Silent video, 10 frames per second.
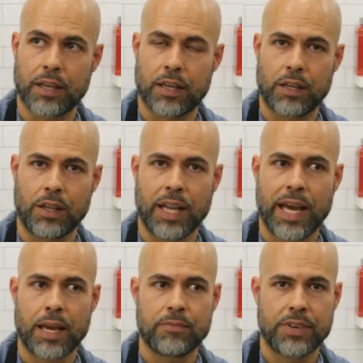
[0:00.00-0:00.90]
a
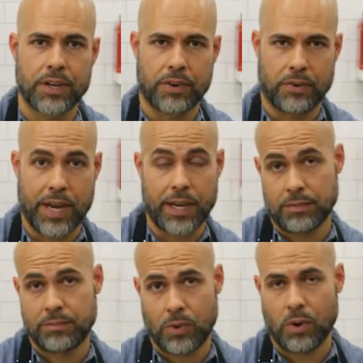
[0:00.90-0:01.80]
lime vinaigrette
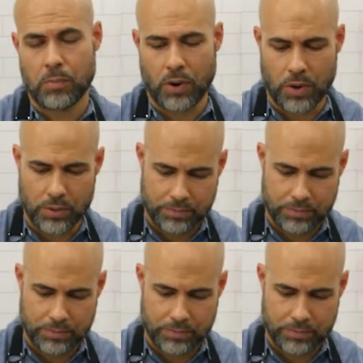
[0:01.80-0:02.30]
or mojo.